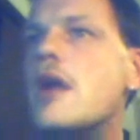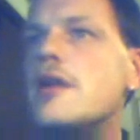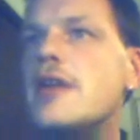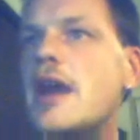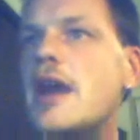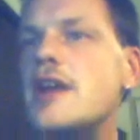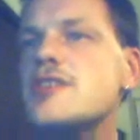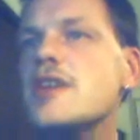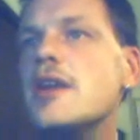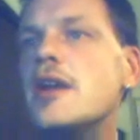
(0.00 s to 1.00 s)

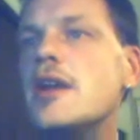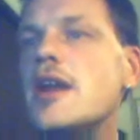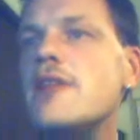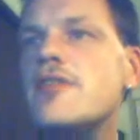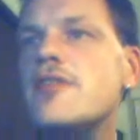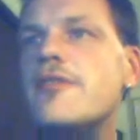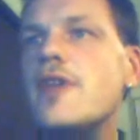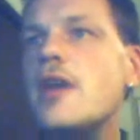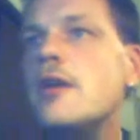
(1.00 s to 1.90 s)
NICE 11th